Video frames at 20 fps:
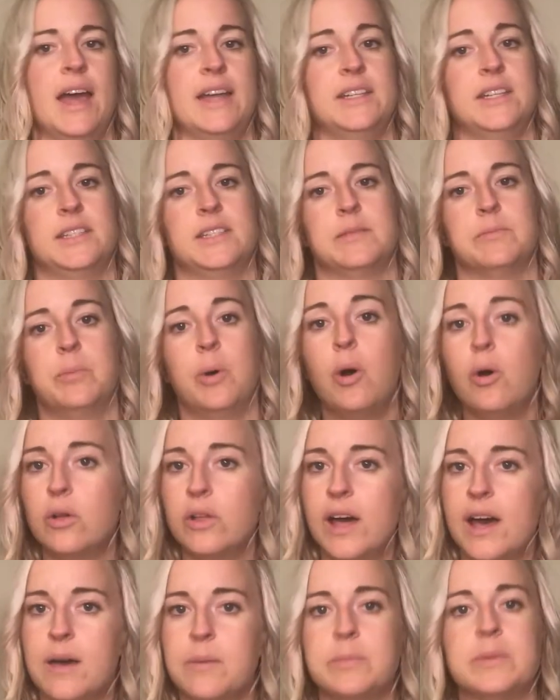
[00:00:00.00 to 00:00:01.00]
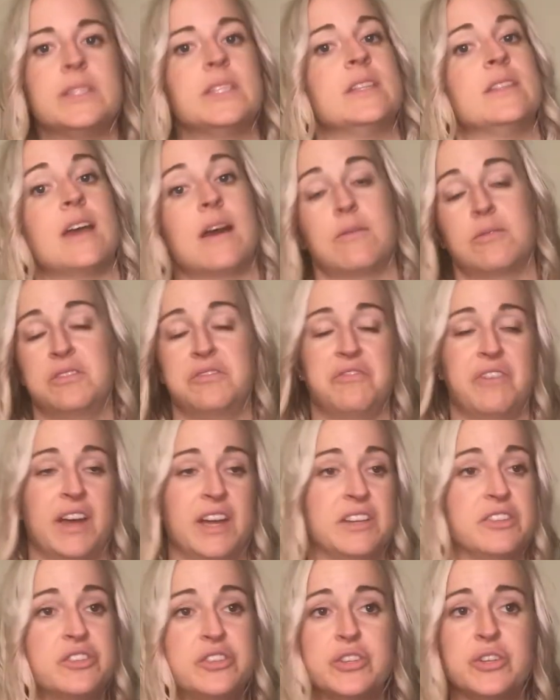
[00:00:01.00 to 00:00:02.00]
I did some pull-ups, and that was
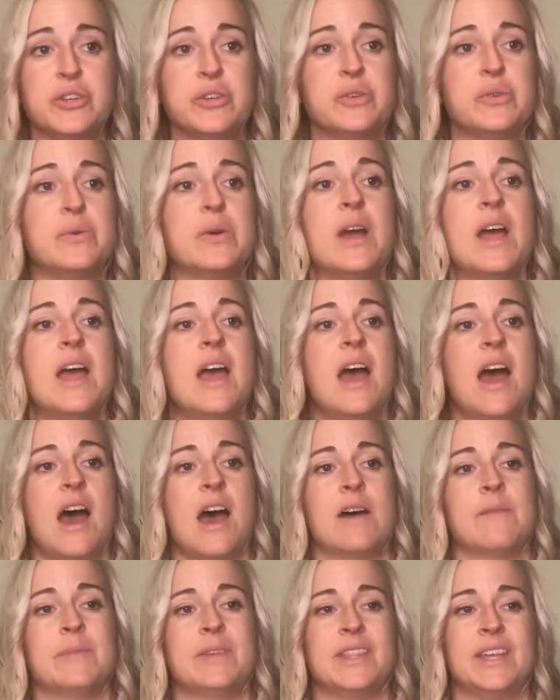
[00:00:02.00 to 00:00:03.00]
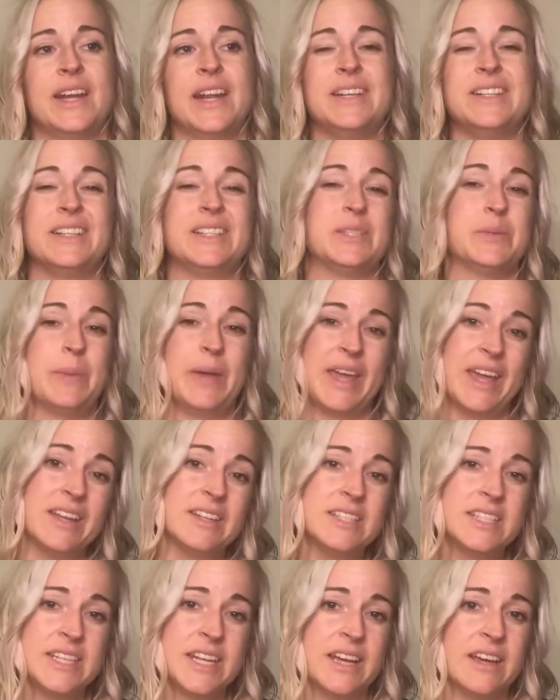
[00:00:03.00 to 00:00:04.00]
fine too. And then I did some
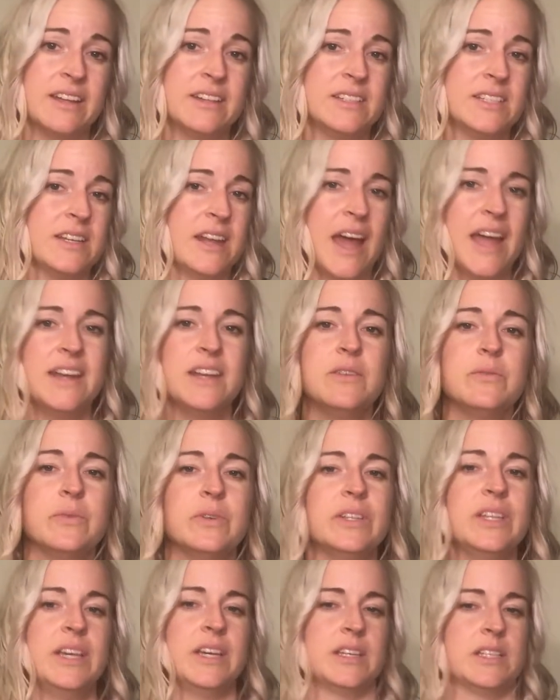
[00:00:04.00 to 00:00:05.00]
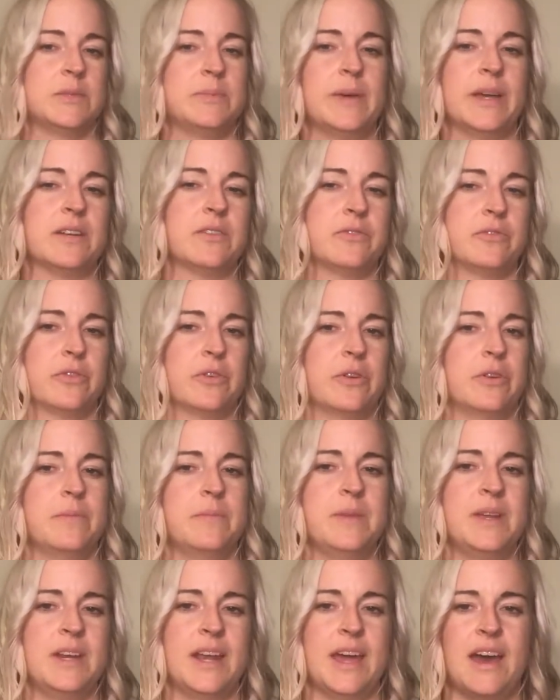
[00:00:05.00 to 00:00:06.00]
handstands, and I didn't really expect for
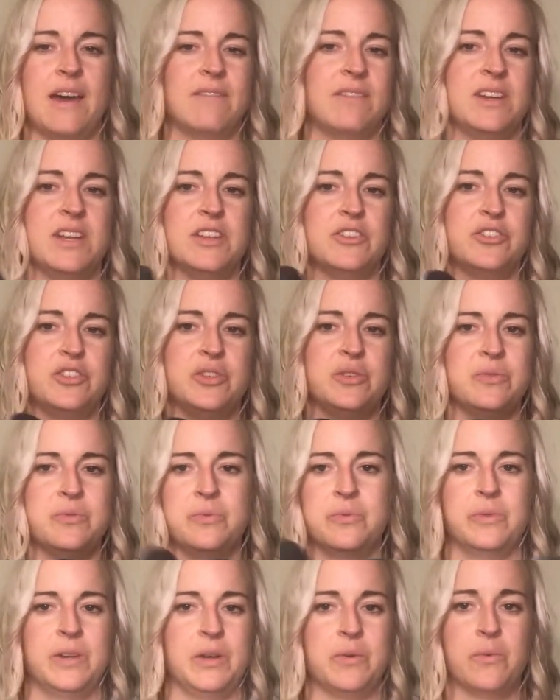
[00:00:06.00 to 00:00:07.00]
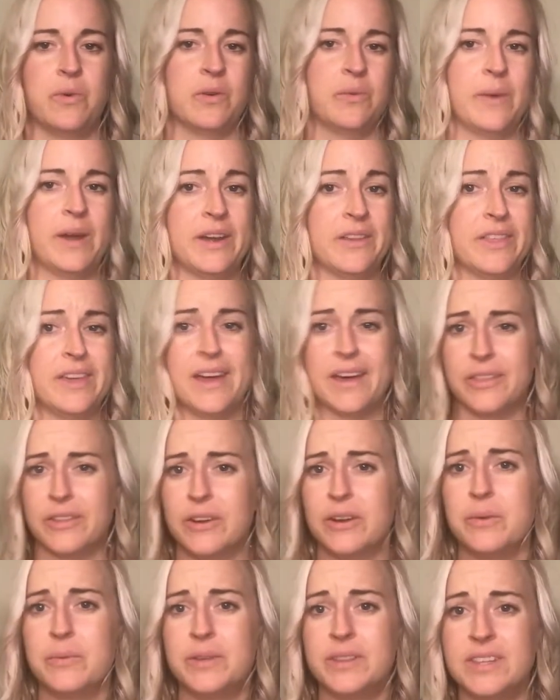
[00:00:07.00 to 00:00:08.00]
me to have an issue like one way or the
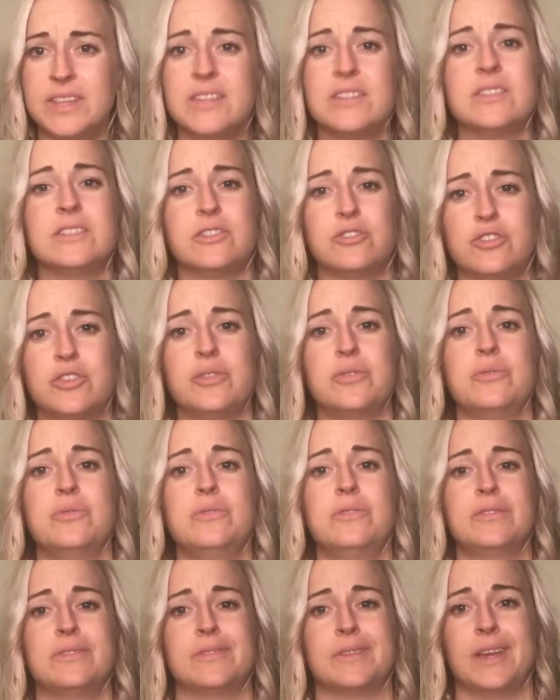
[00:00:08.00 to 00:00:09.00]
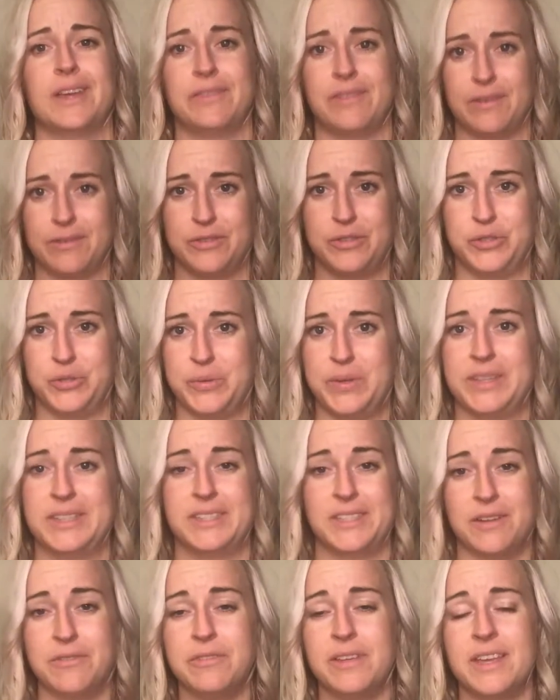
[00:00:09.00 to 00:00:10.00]
other with these shoes if I was doing
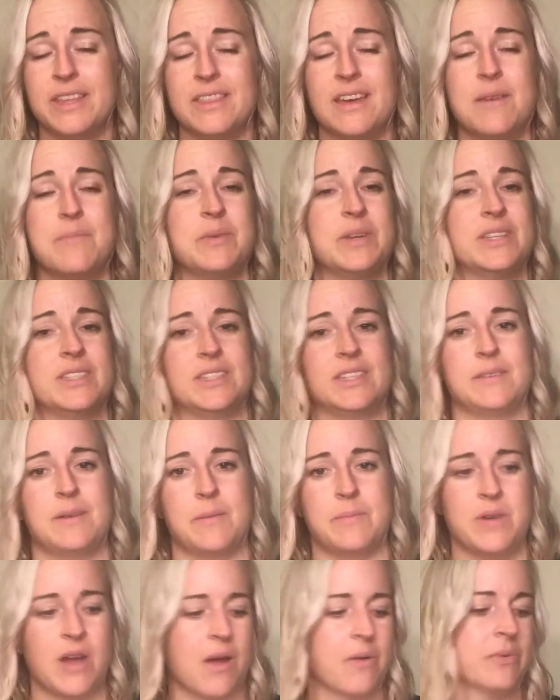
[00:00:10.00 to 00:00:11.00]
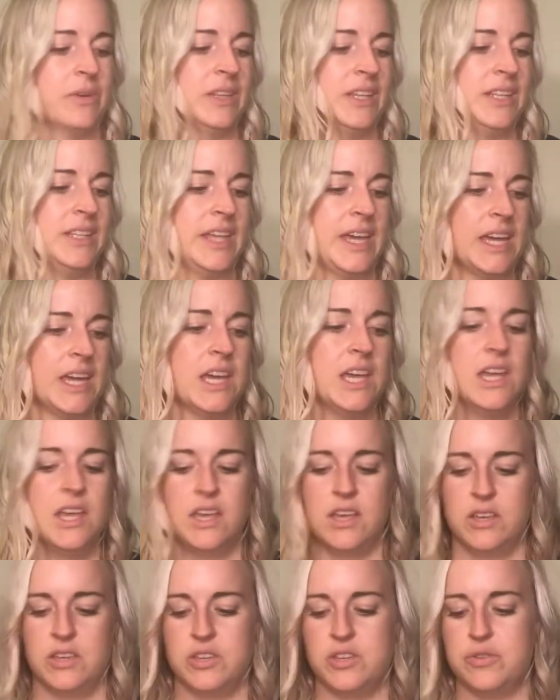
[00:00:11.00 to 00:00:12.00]
stuff like that, because I'm not really like
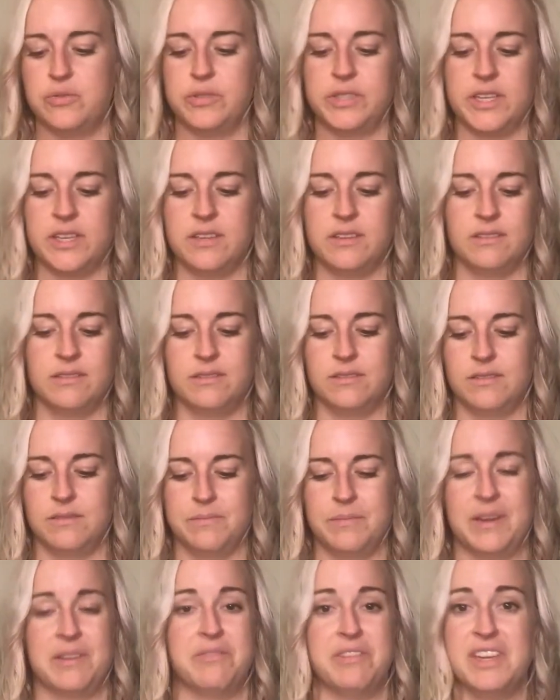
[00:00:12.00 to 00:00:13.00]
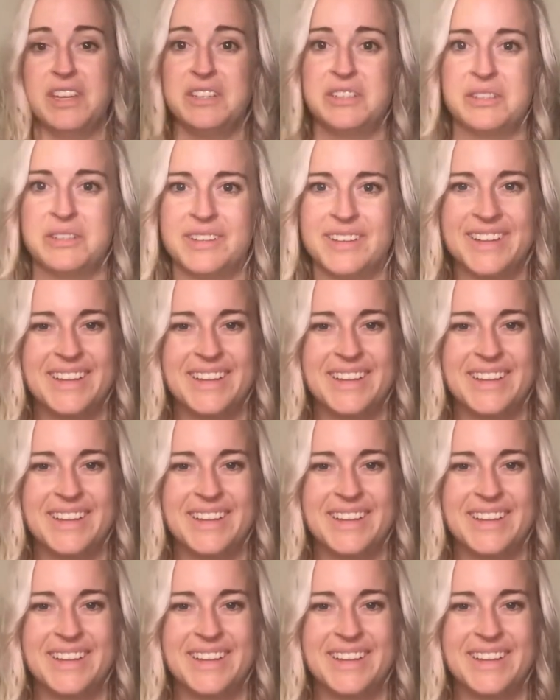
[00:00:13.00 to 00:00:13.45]
using my feet.